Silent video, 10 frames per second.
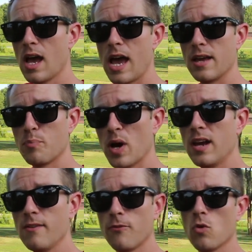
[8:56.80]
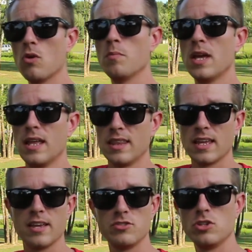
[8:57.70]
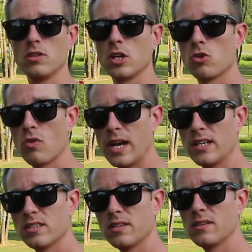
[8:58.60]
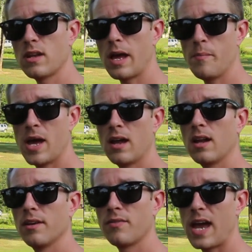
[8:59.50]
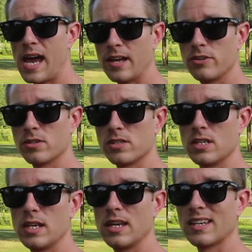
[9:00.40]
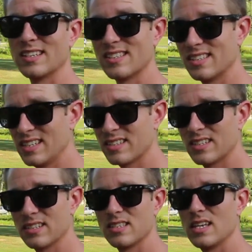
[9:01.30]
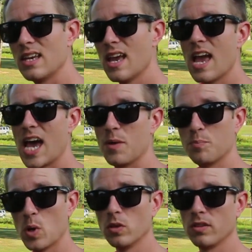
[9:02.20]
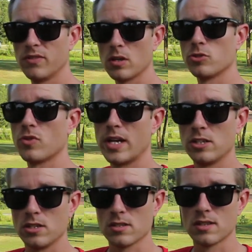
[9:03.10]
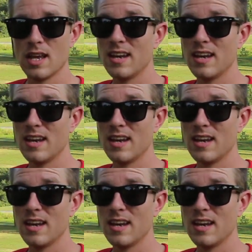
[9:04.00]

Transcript: a putting form that gives you the greatest amount of accuracy and consistency at both of those ranges.